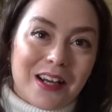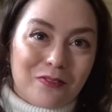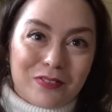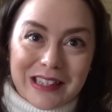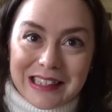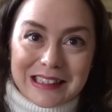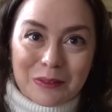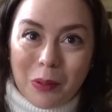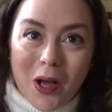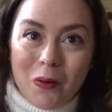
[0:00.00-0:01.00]
love this
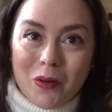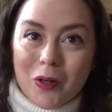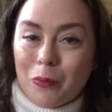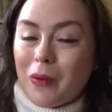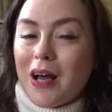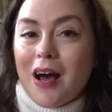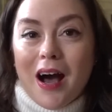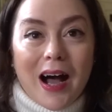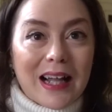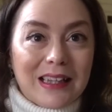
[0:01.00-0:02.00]
poem.
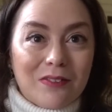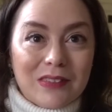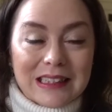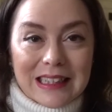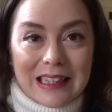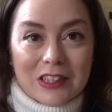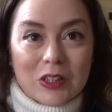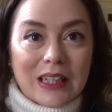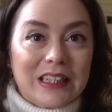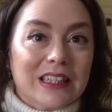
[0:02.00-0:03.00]
I love this
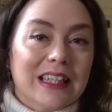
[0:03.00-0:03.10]
illustrator.